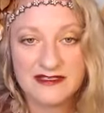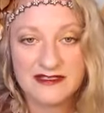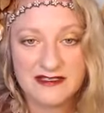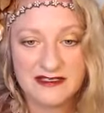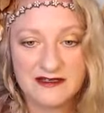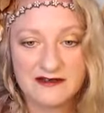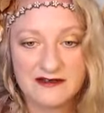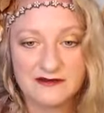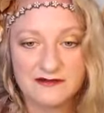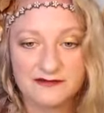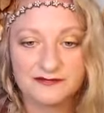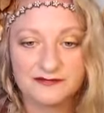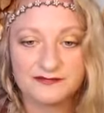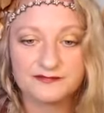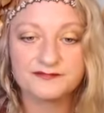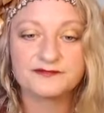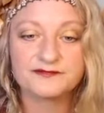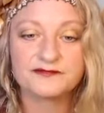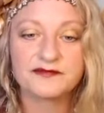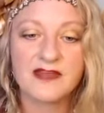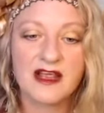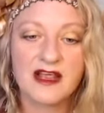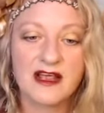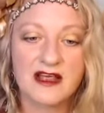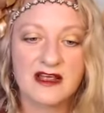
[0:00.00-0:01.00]
you.
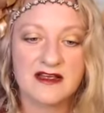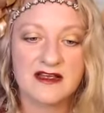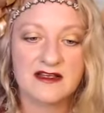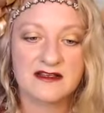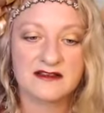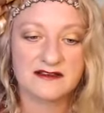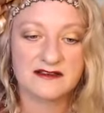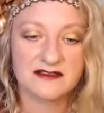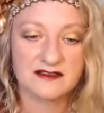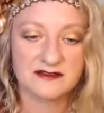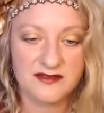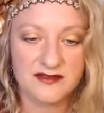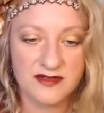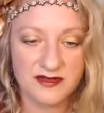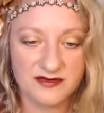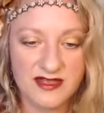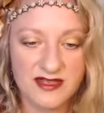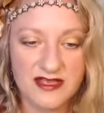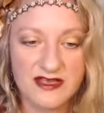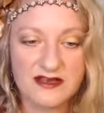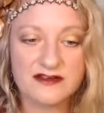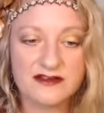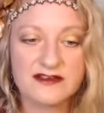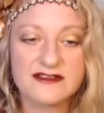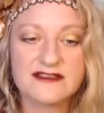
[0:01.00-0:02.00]
So know
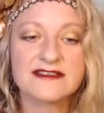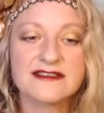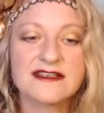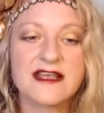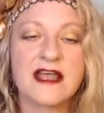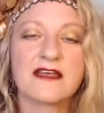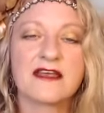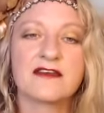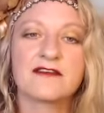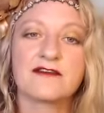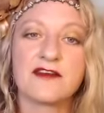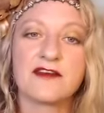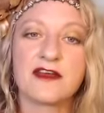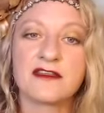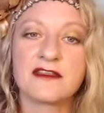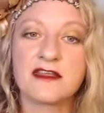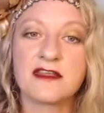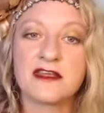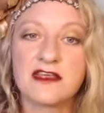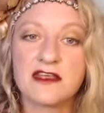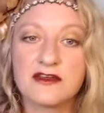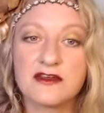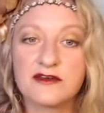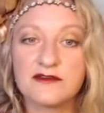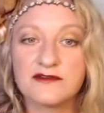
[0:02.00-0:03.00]
that you're safe and
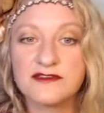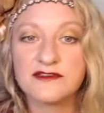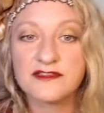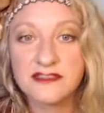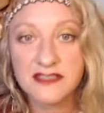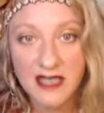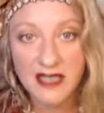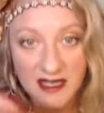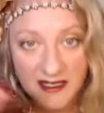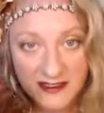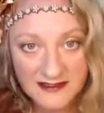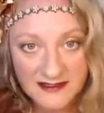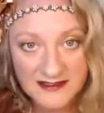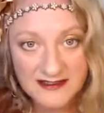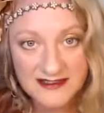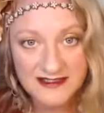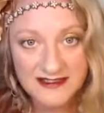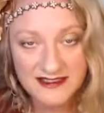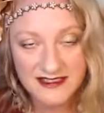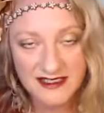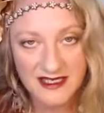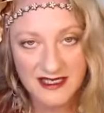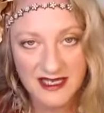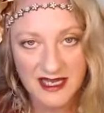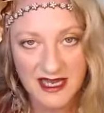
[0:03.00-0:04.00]
that you have tons
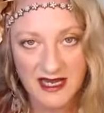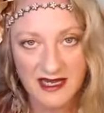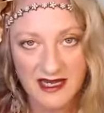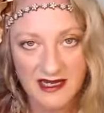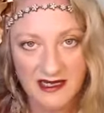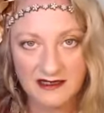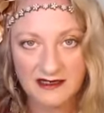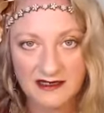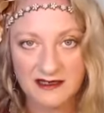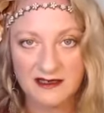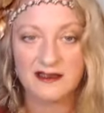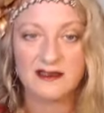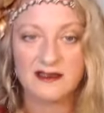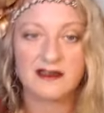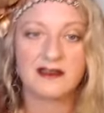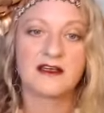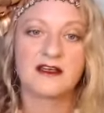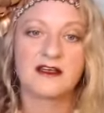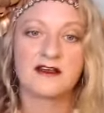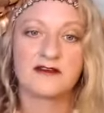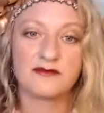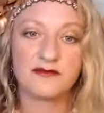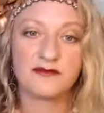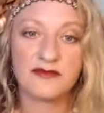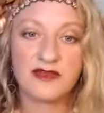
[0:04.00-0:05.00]
to gain,
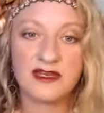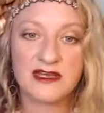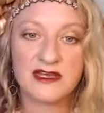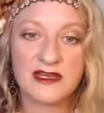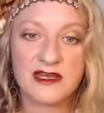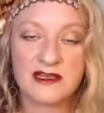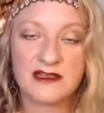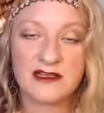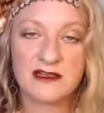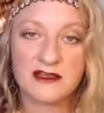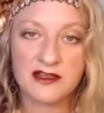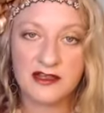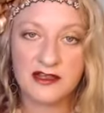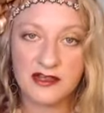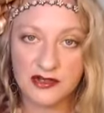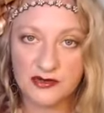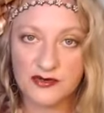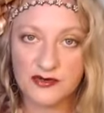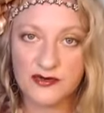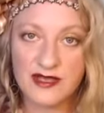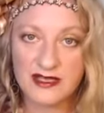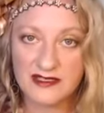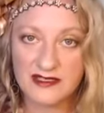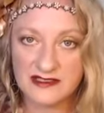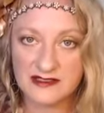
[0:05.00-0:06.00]
meaning
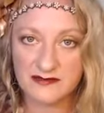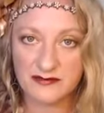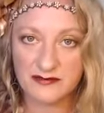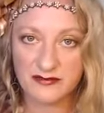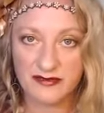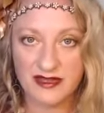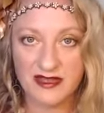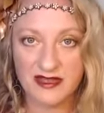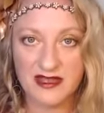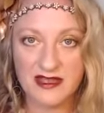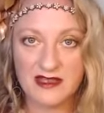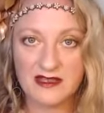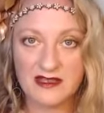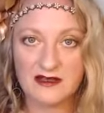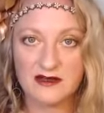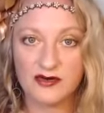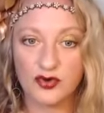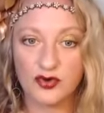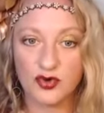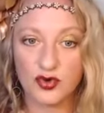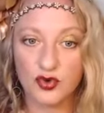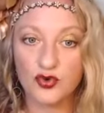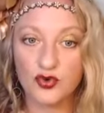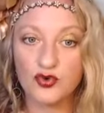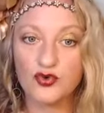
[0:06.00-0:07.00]
you get to be
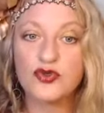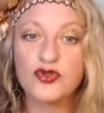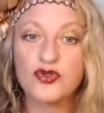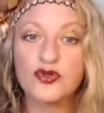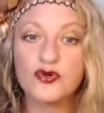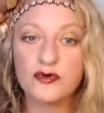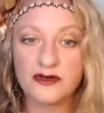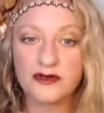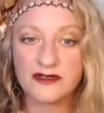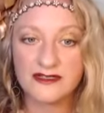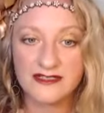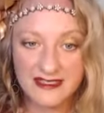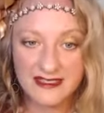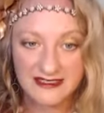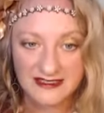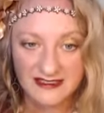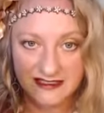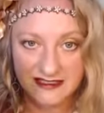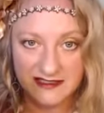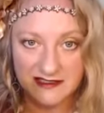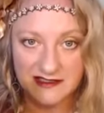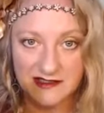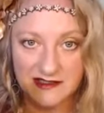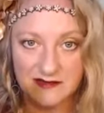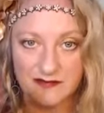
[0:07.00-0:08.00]
who you are
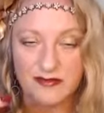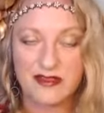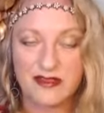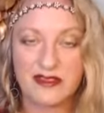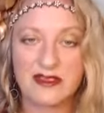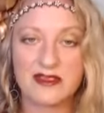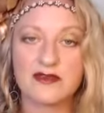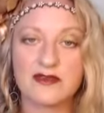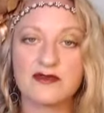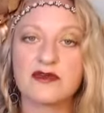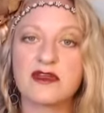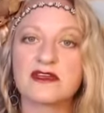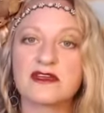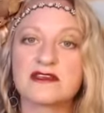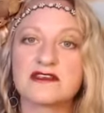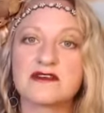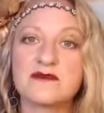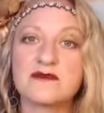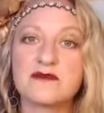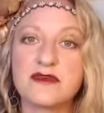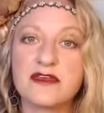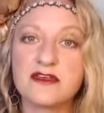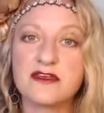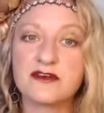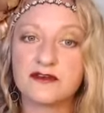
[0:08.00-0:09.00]
destined to be. You get to
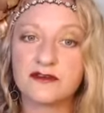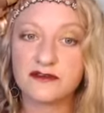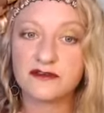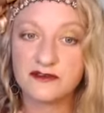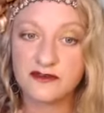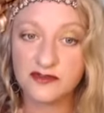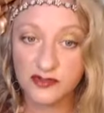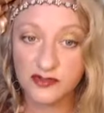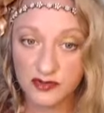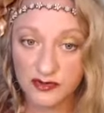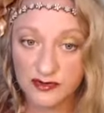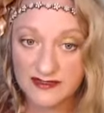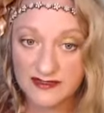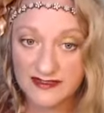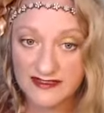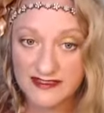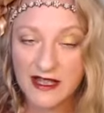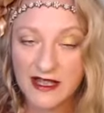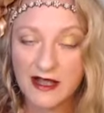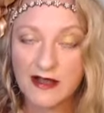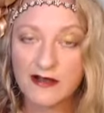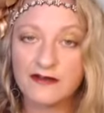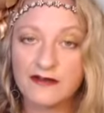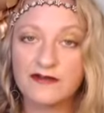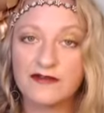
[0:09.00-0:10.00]
be your true
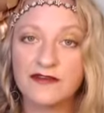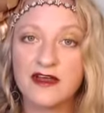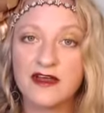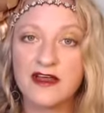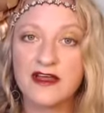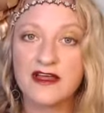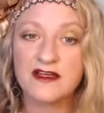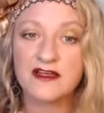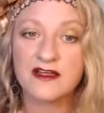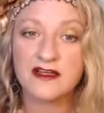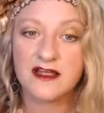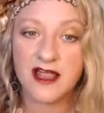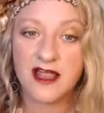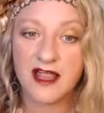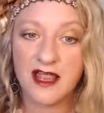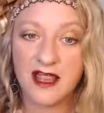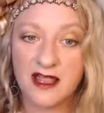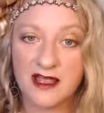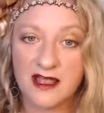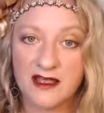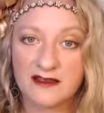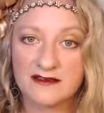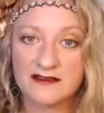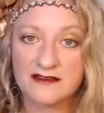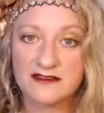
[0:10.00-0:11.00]
self
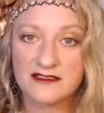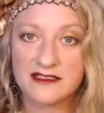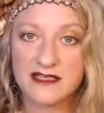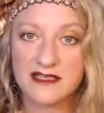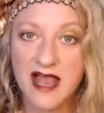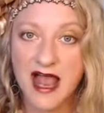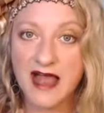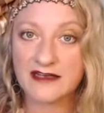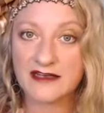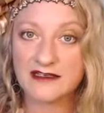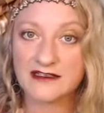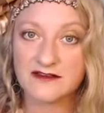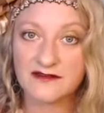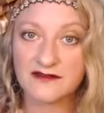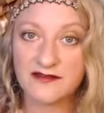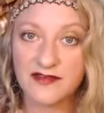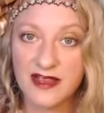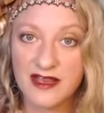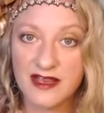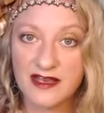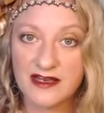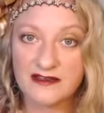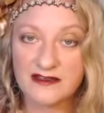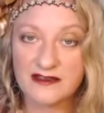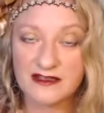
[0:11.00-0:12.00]
and to
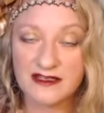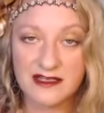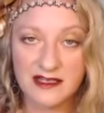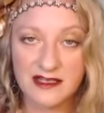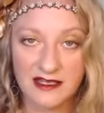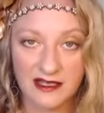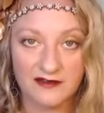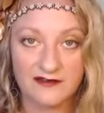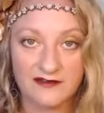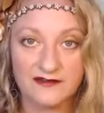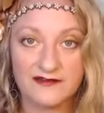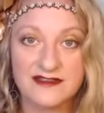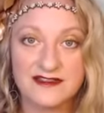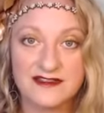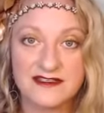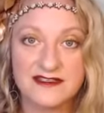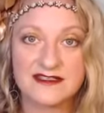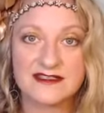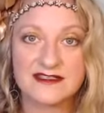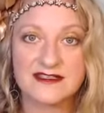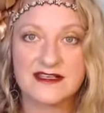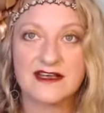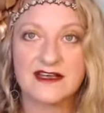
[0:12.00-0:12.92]
activate the gifts